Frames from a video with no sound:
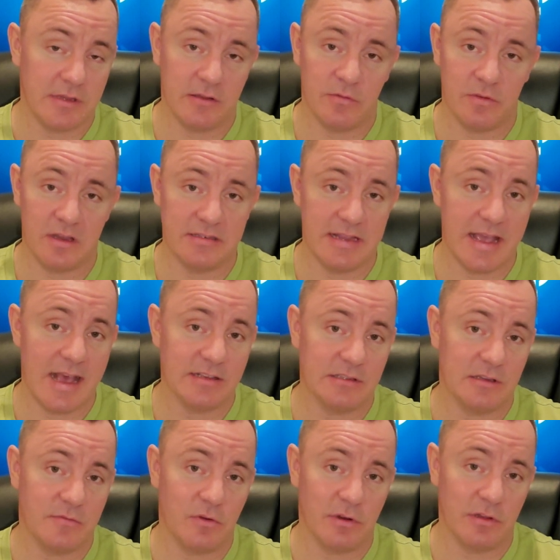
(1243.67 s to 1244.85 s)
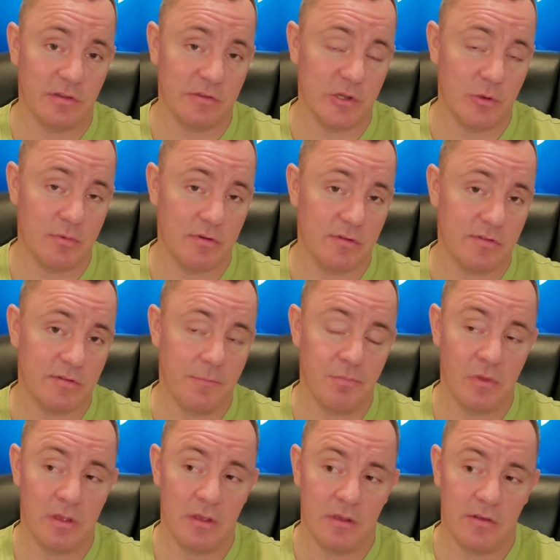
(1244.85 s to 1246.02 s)
That's fantastic for consumers.
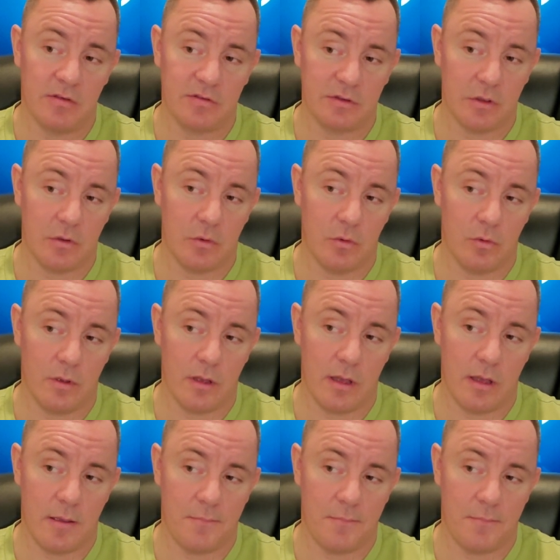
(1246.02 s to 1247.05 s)
So